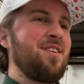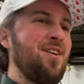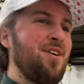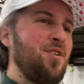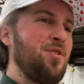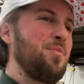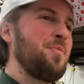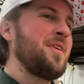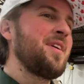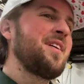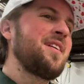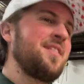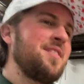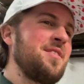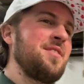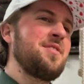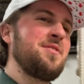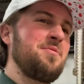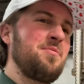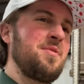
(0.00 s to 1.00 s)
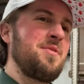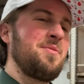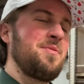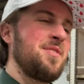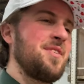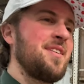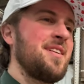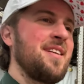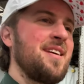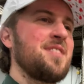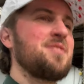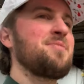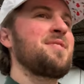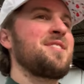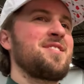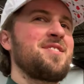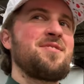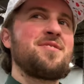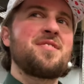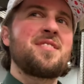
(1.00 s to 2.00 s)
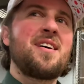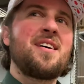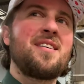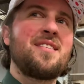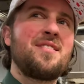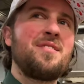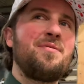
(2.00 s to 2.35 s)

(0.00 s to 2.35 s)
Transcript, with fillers: hoping we would, and that's why she was kind of